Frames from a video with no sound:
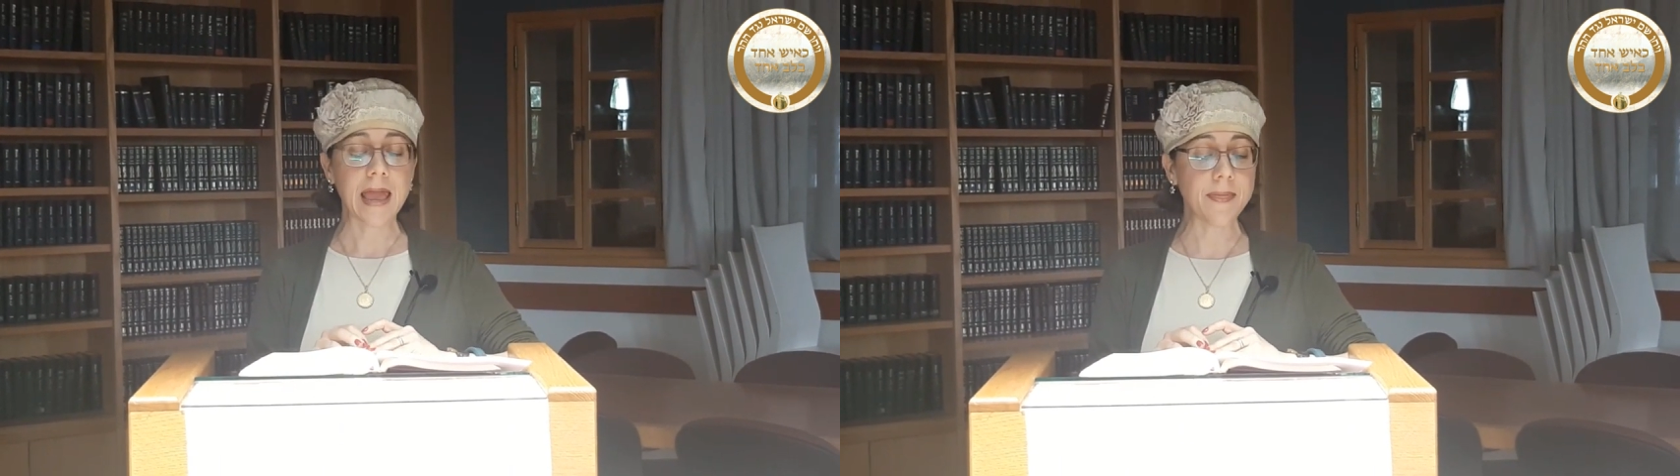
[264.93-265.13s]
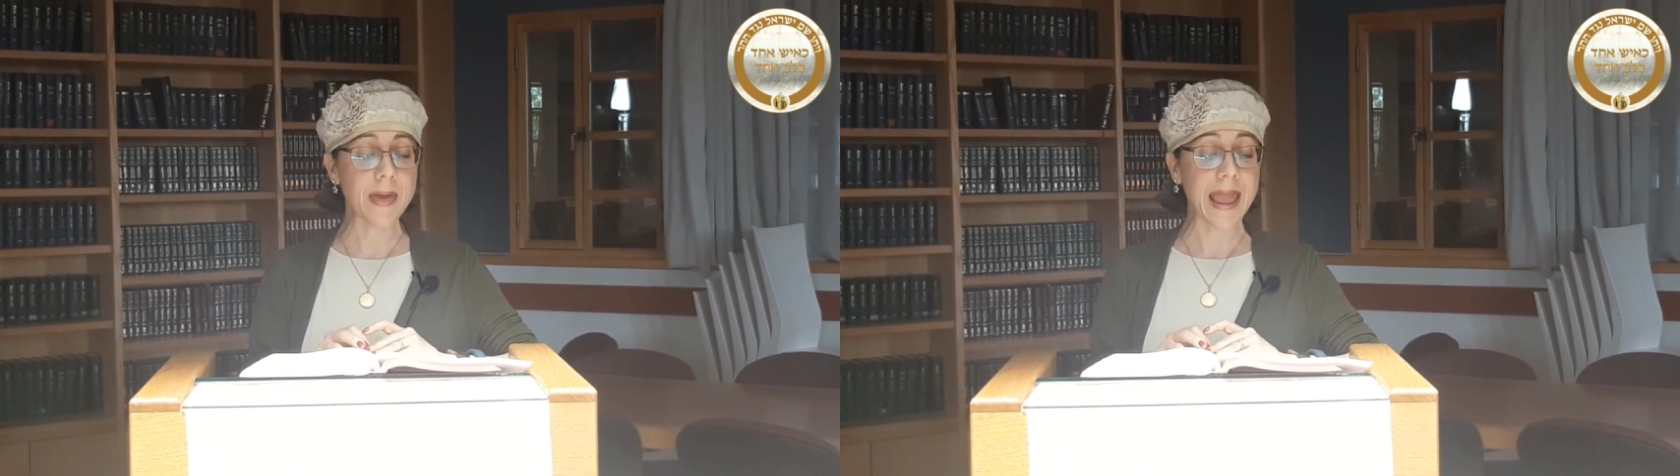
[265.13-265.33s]

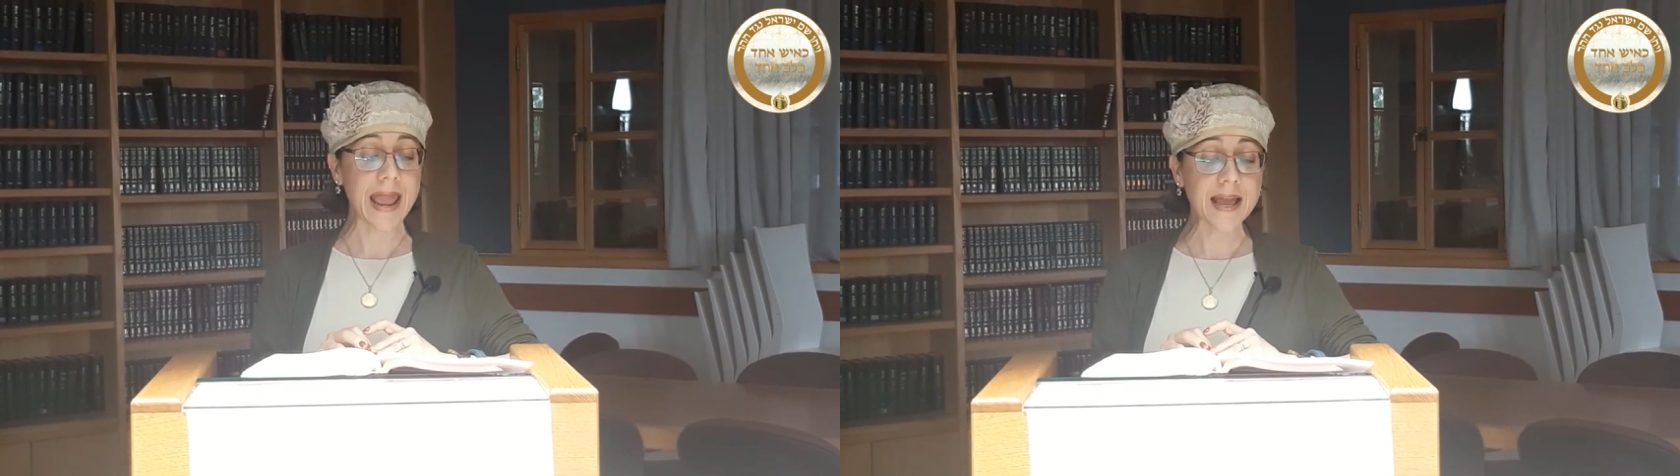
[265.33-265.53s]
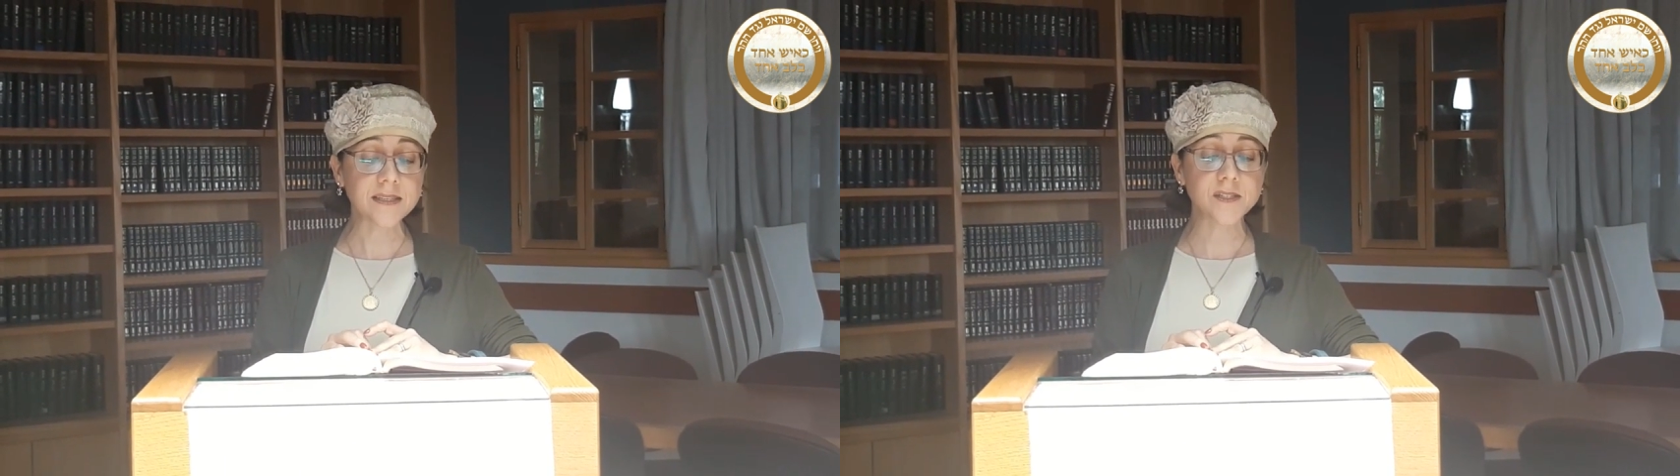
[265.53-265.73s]
And the
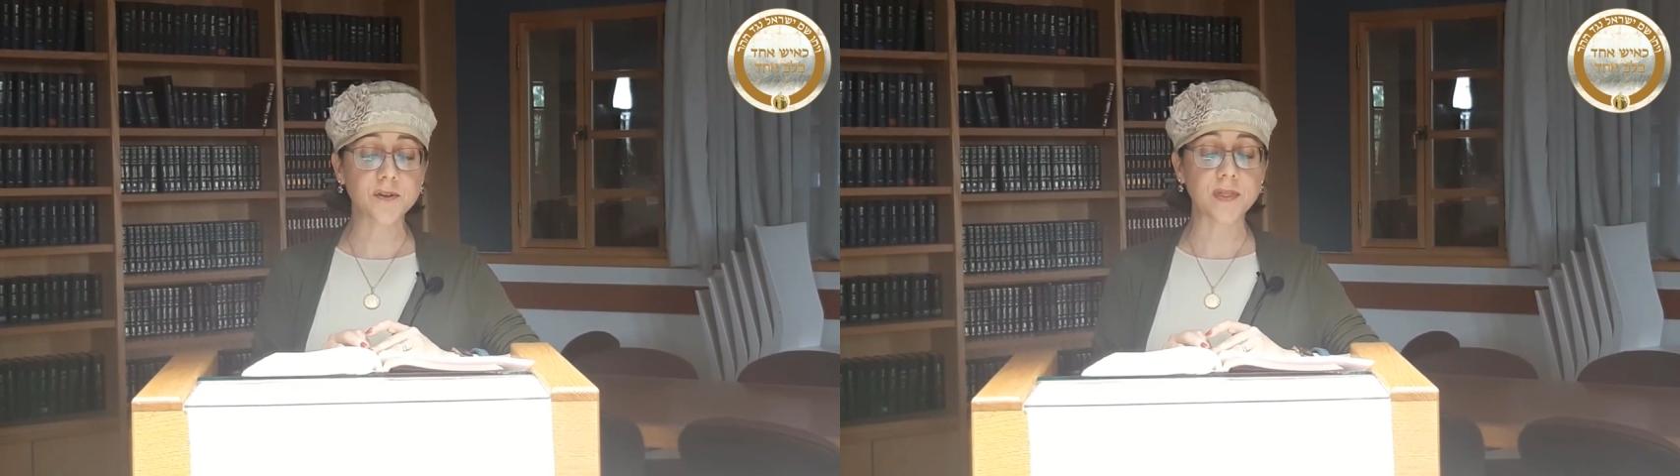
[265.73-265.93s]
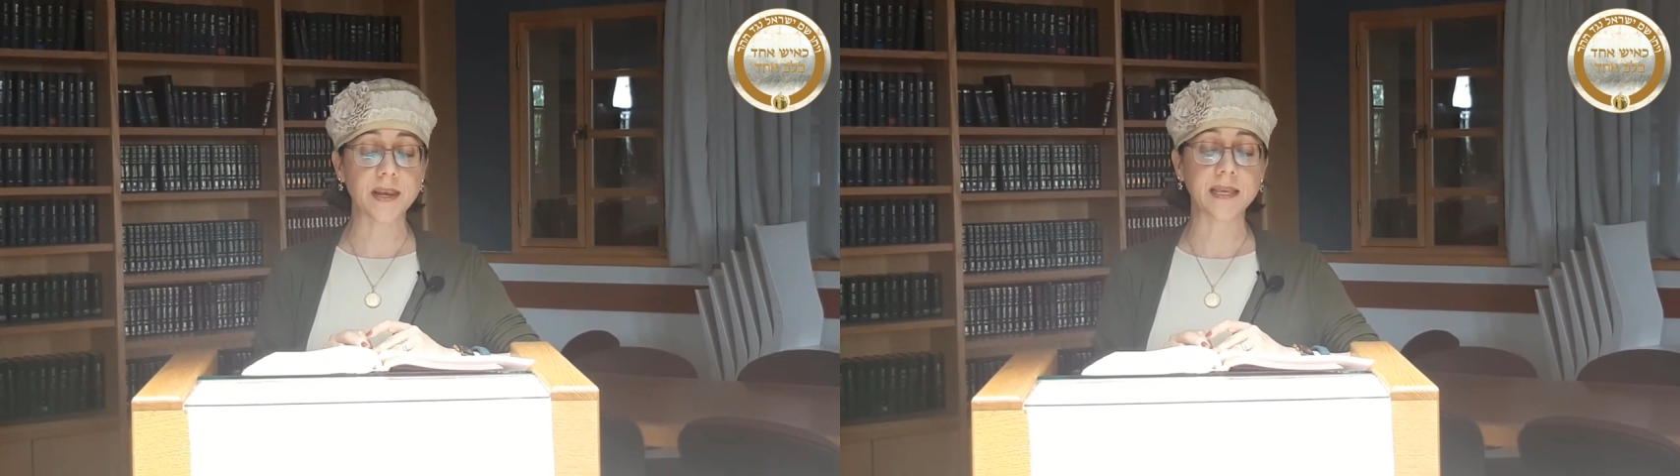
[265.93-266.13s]

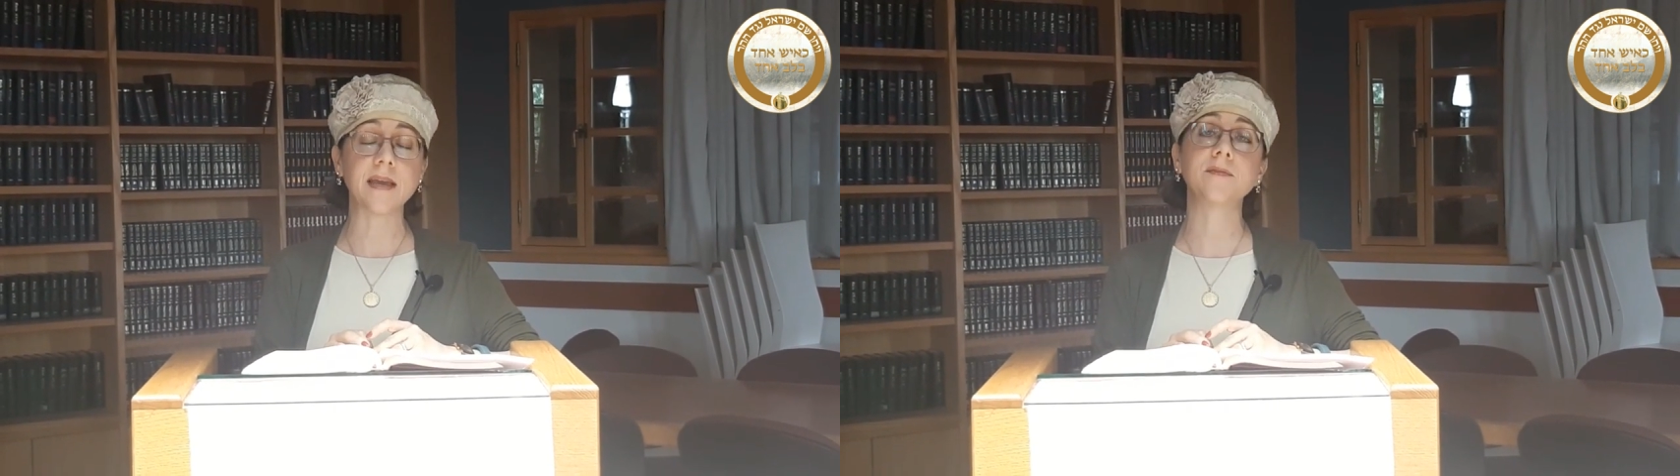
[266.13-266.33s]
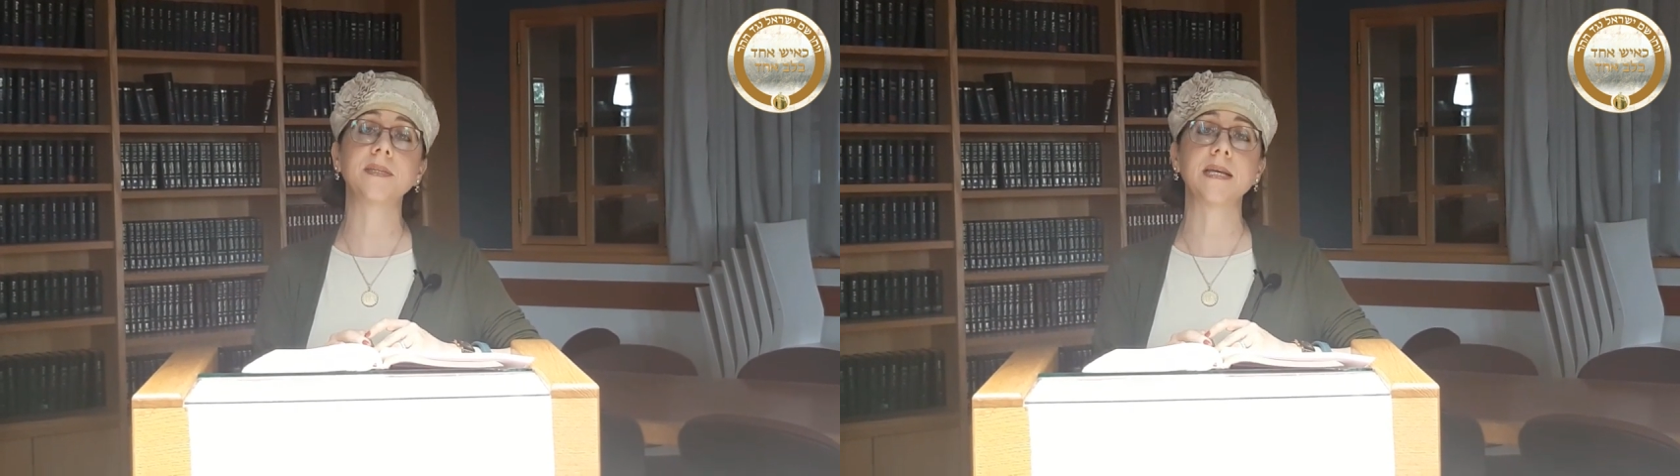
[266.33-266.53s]
answer that it
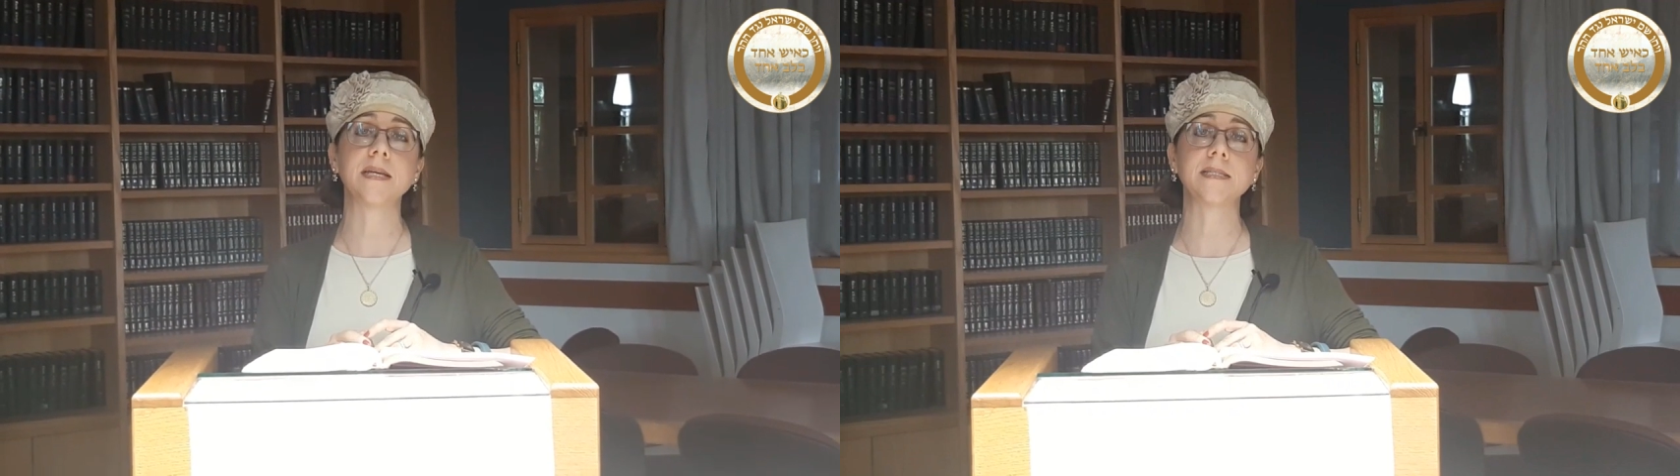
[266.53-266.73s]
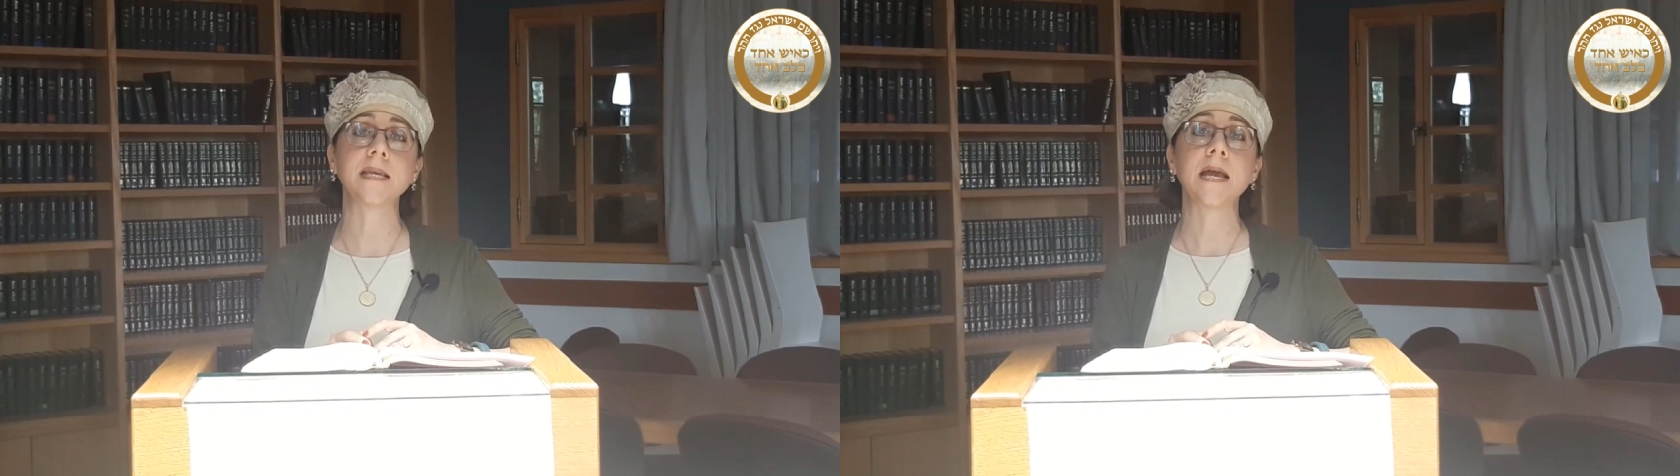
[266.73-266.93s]
gives
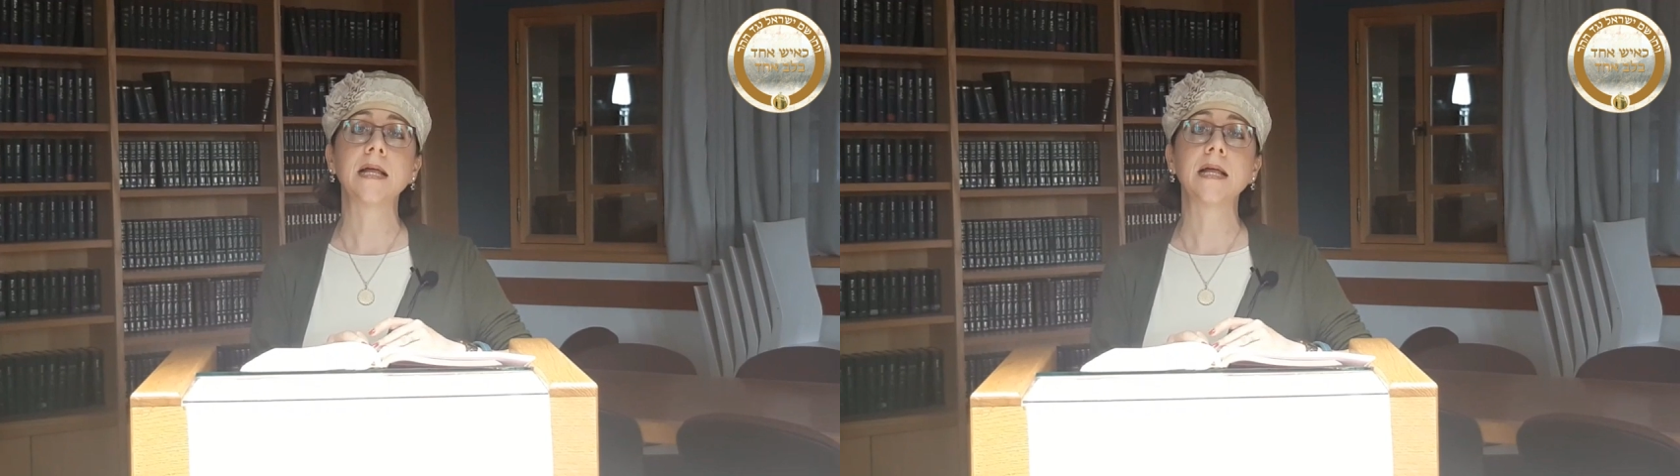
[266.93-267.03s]
is,